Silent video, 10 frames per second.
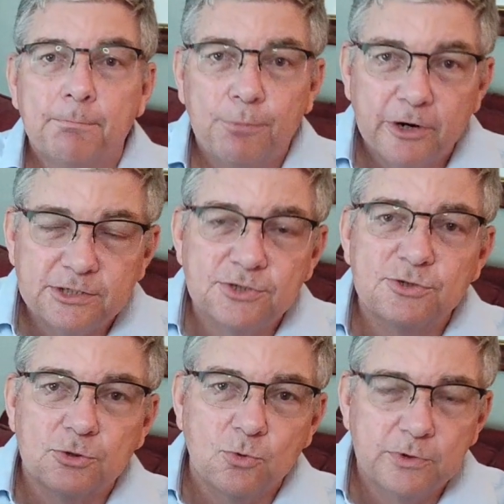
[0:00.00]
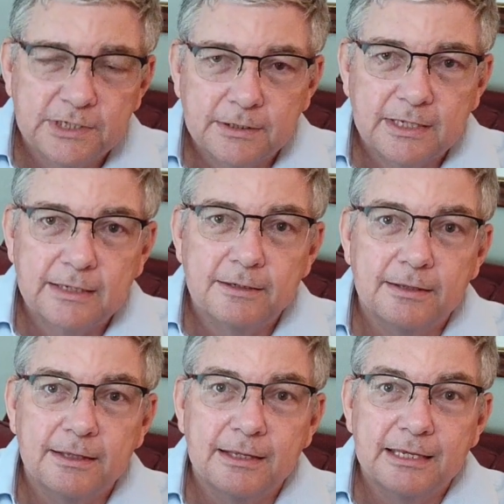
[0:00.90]
Prices are going to
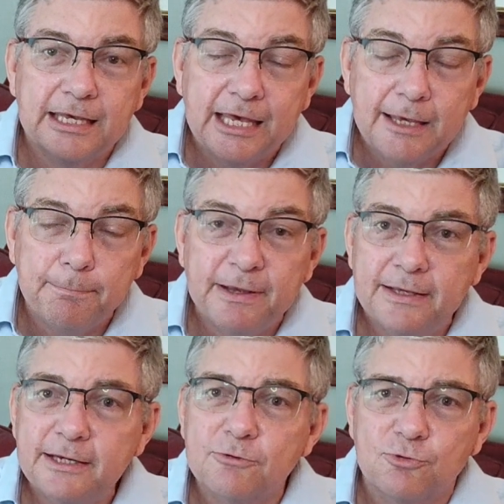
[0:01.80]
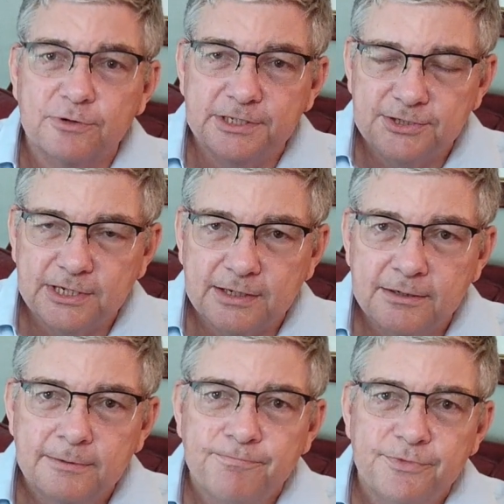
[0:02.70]
keep
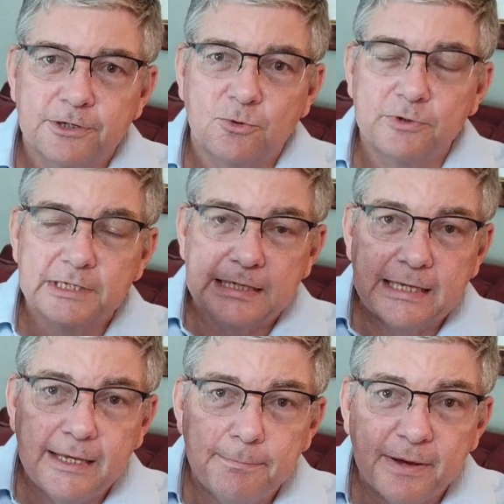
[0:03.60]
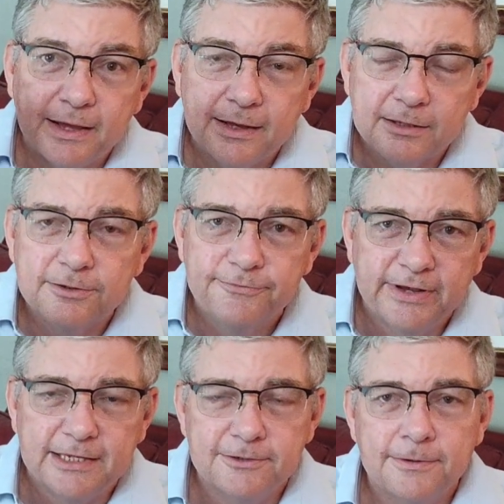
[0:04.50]
increasing, are going to keep
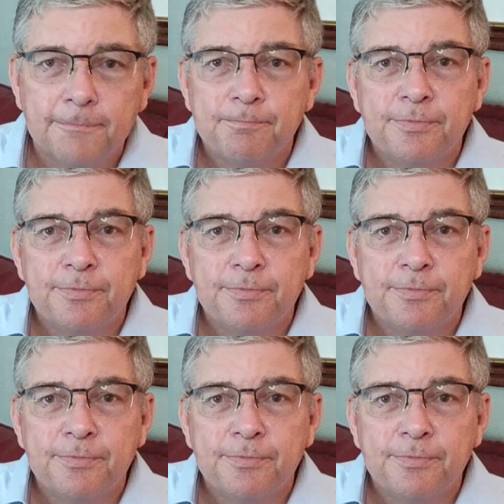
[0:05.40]
elevated.